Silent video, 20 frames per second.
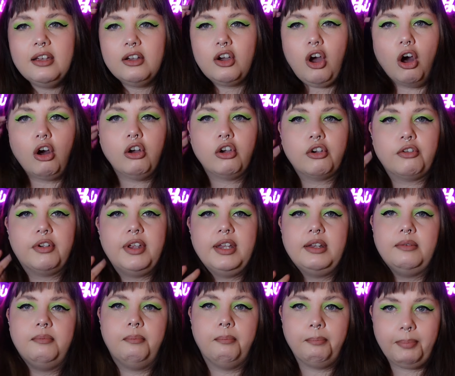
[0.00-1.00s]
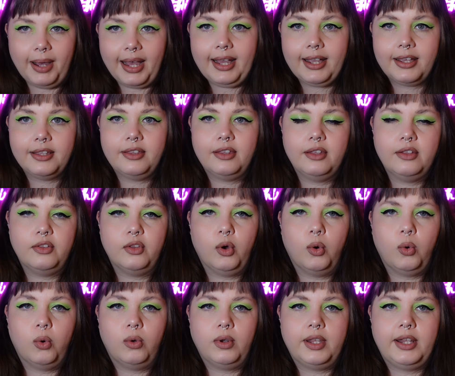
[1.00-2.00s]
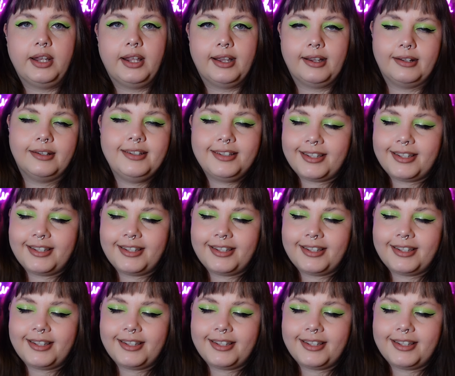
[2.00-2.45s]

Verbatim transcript: conquering back the Holy Land.